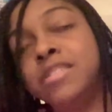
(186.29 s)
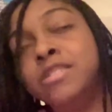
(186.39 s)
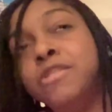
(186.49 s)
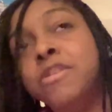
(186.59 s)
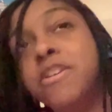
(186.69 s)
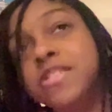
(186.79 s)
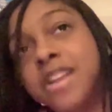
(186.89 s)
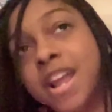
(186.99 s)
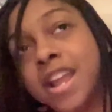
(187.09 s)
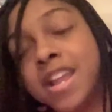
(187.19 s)
do
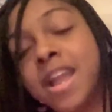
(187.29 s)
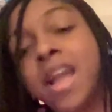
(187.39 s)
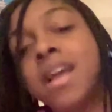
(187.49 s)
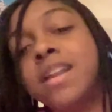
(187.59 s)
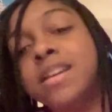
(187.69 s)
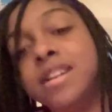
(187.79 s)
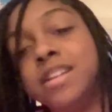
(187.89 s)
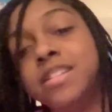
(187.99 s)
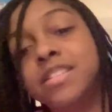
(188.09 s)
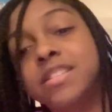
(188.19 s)
ordain
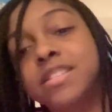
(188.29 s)
this.